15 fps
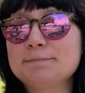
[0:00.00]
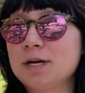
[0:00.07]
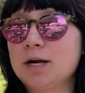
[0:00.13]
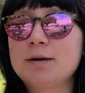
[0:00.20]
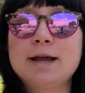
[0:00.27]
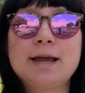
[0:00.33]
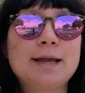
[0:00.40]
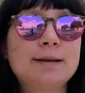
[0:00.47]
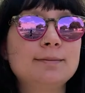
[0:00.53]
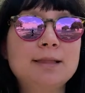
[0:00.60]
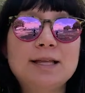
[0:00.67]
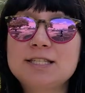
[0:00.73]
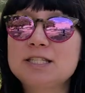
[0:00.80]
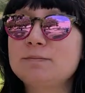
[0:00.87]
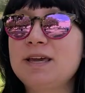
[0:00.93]
all right,
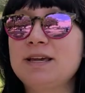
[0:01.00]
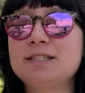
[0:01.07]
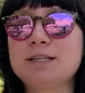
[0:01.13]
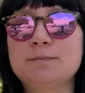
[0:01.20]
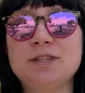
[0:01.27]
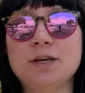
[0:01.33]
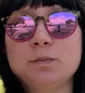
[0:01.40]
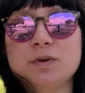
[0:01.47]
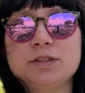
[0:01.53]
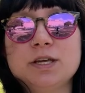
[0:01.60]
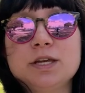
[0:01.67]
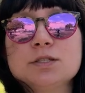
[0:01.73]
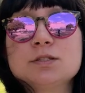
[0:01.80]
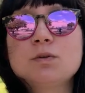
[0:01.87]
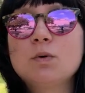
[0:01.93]
let's make something with this.